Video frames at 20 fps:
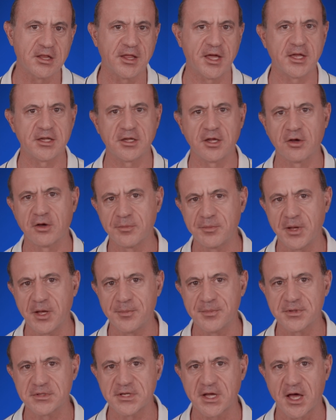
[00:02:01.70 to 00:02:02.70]
landing on
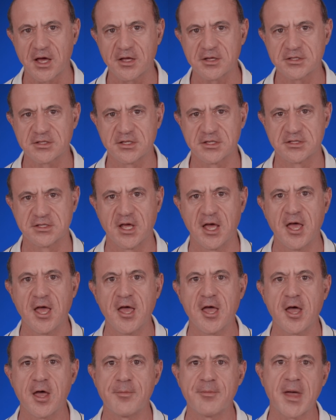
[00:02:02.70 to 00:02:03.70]
people's houses.
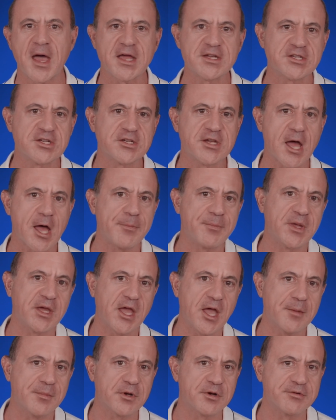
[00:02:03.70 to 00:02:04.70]
Imagine not
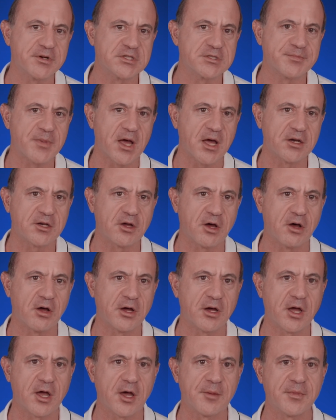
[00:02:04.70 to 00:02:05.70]
being able to respond to
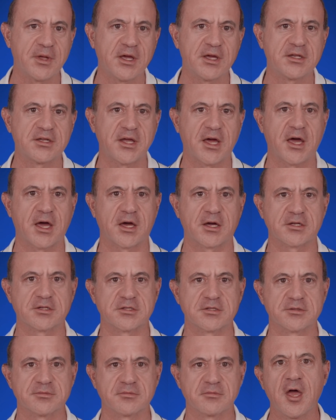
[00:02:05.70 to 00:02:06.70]
oncoming
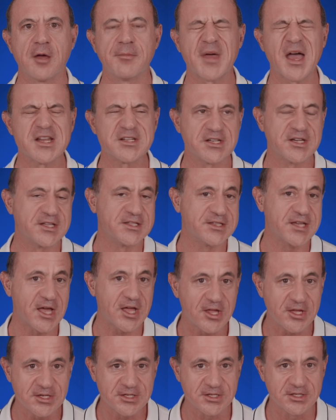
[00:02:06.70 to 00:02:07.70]
attacks. Imagine
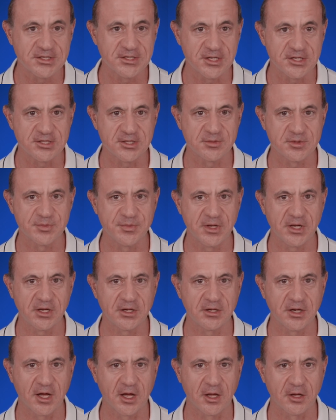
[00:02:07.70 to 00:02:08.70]
intelligence systems
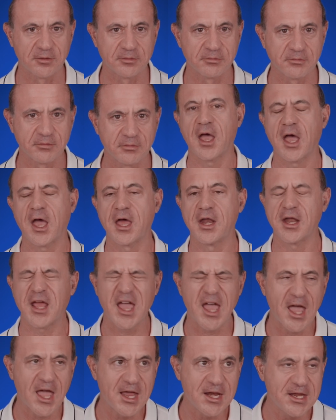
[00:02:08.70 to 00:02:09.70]
being down. And
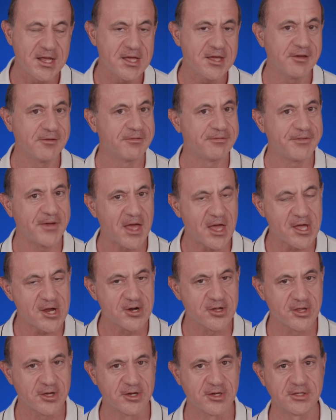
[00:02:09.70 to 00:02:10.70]
any
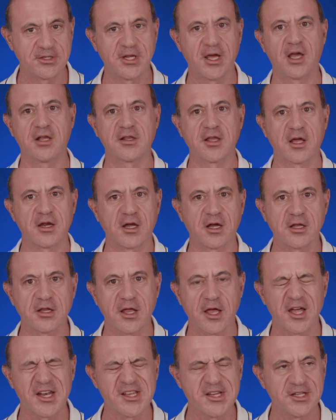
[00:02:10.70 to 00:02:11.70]
failure that could take down a
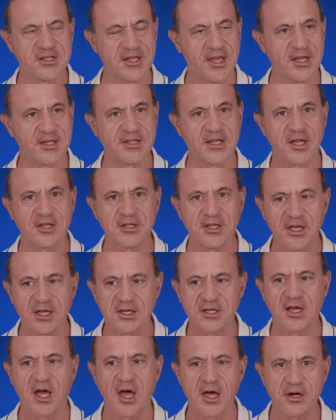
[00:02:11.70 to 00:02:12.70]
cloud could take down the
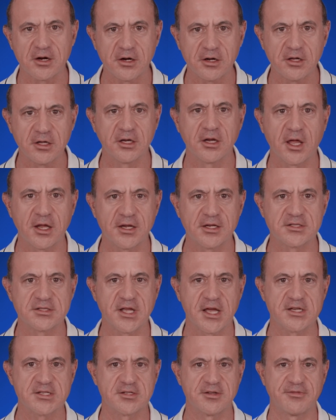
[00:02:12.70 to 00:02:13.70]
entire United
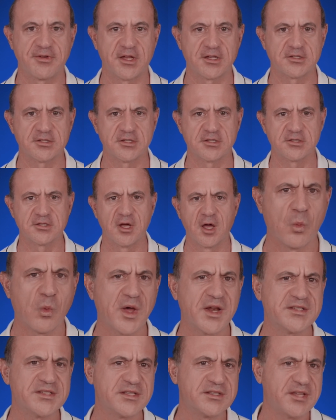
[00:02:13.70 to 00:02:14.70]
States defenses.
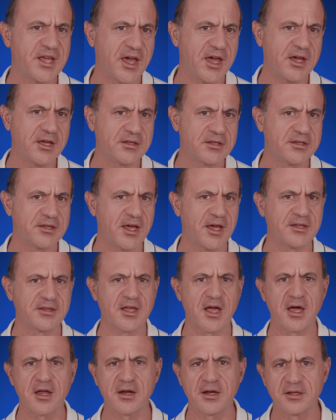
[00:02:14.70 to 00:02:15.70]
What does it take to take
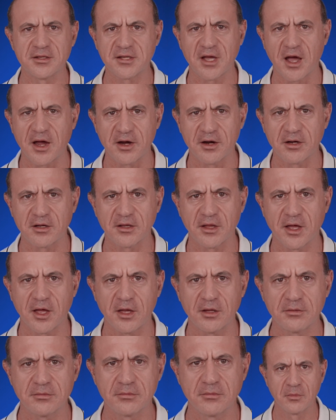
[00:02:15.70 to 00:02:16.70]
down an entire
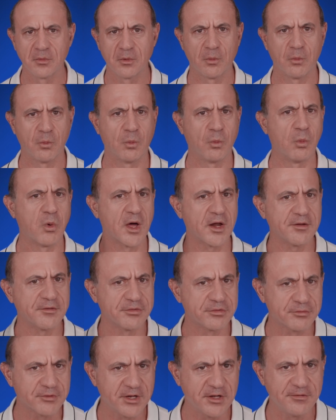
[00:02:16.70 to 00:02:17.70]
cloud? One
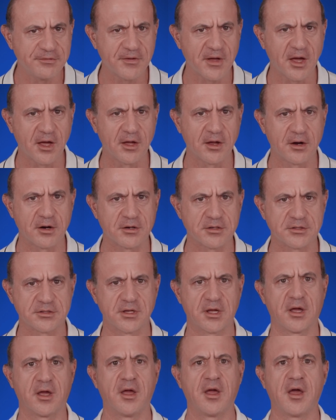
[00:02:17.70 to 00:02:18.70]
of three
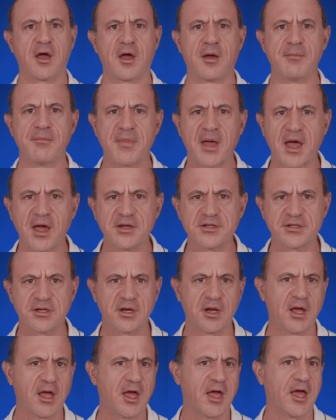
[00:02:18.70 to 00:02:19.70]
failures.
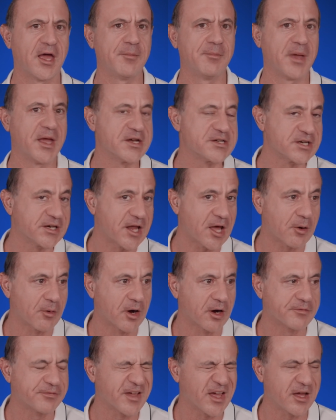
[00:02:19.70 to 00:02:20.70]
Imagine a major
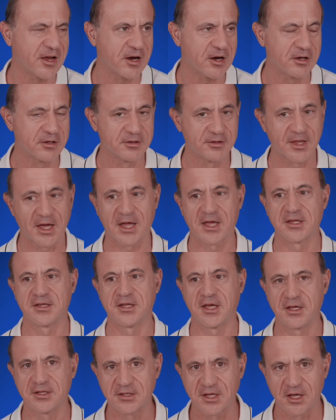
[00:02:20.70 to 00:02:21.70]
network failure that can
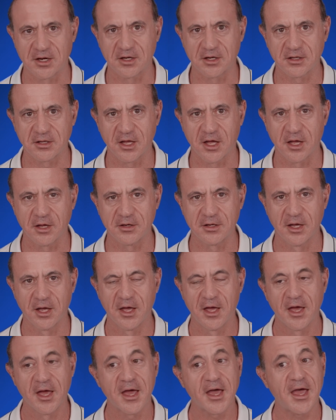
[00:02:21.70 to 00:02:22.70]
take down a cloud,
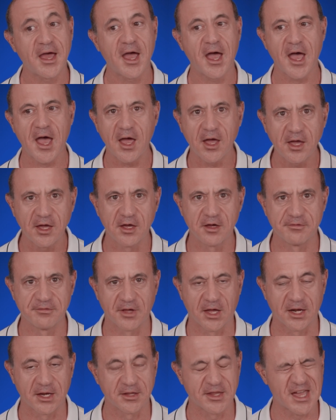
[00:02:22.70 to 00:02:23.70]
a hacking
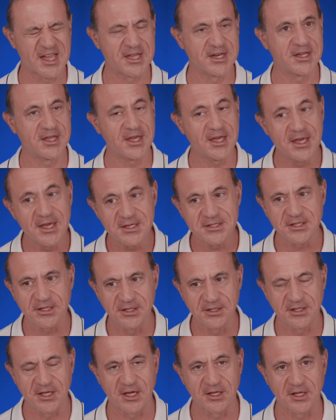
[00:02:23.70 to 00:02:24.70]
event that can
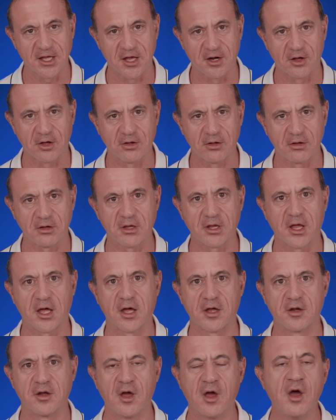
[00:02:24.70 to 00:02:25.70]
easily take down a whole
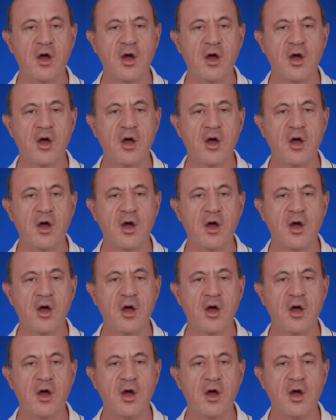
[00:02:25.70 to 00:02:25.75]
cloud,